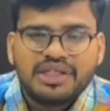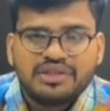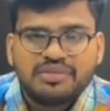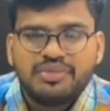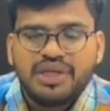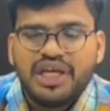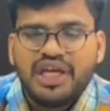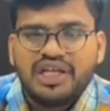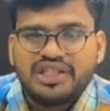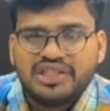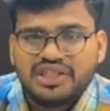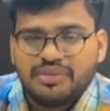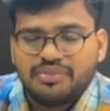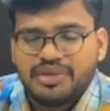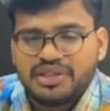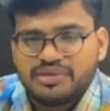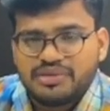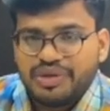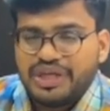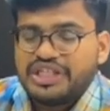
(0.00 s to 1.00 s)
BHMS,
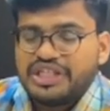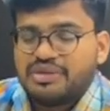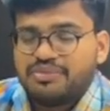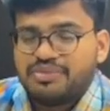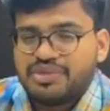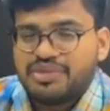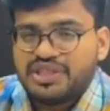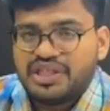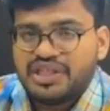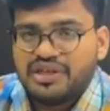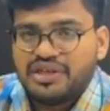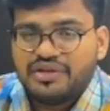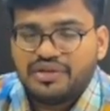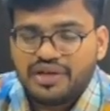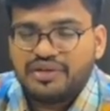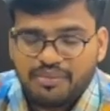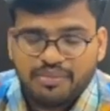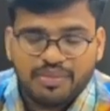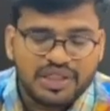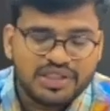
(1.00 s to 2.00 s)

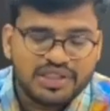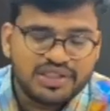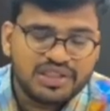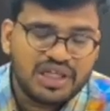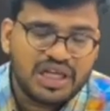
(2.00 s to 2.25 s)
BSMS, like